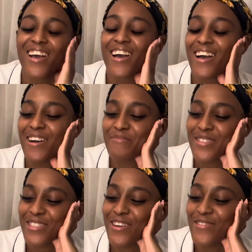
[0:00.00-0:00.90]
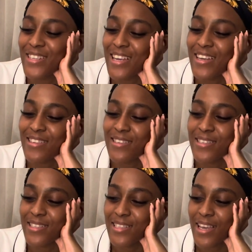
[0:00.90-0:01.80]
But yeah, I really had a
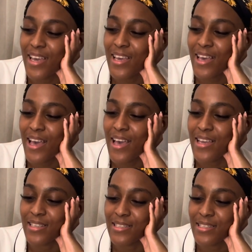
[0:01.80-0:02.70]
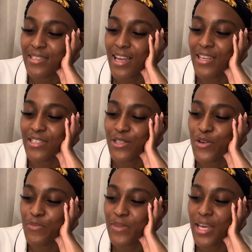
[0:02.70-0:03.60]
good day, and I just
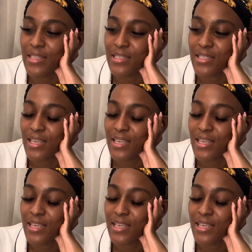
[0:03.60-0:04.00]
hope that